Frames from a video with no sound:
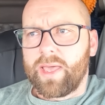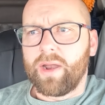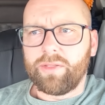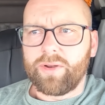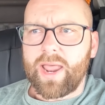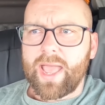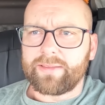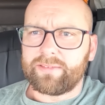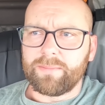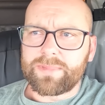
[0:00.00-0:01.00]
And other than
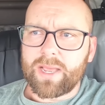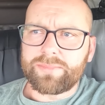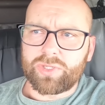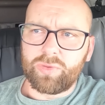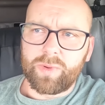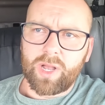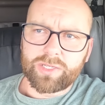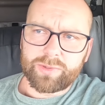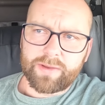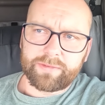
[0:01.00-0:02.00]
that, sometime soon we
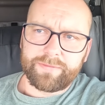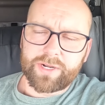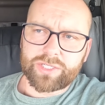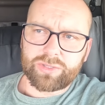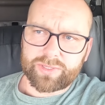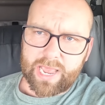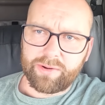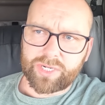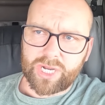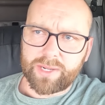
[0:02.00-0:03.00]
also have to finish those
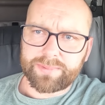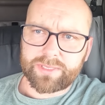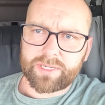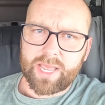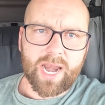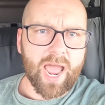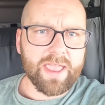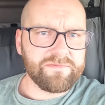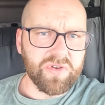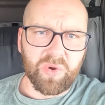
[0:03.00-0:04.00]
countertops, and
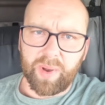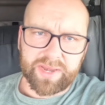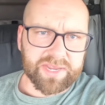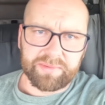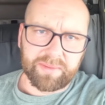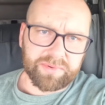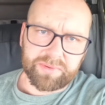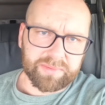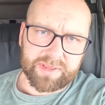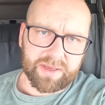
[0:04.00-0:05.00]
I have no idea what I'm
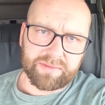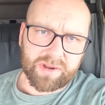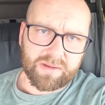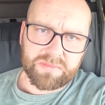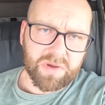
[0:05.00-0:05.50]
doing with countertop.